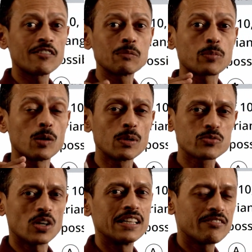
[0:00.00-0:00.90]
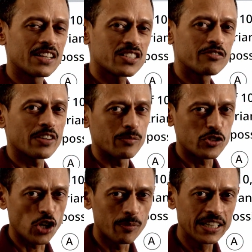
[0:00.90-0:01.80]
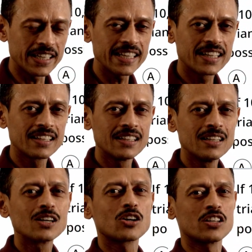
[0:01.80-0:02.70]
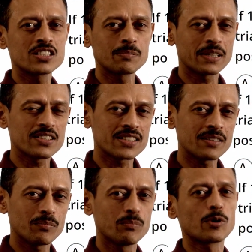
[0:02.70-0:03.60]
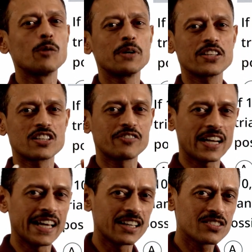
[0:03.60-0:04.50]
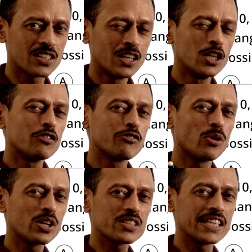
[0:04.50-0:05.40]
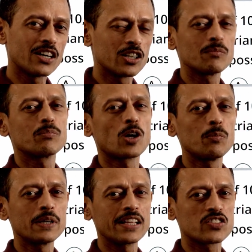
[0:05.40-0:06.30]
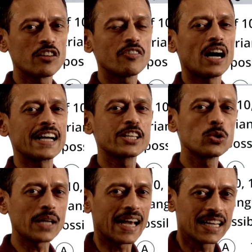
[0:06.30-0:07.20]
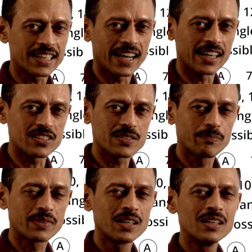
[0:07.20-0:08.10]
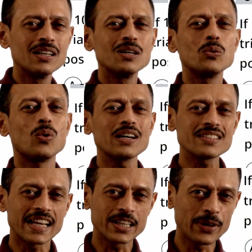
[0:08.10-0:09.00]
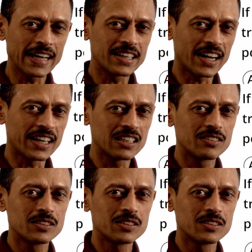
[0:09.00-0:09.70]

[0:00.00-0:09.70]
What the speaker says: level problem solving question from geometry, concept tested properties of triangles, focusing on properties of acute angle triangles. What is an acute angle triangle?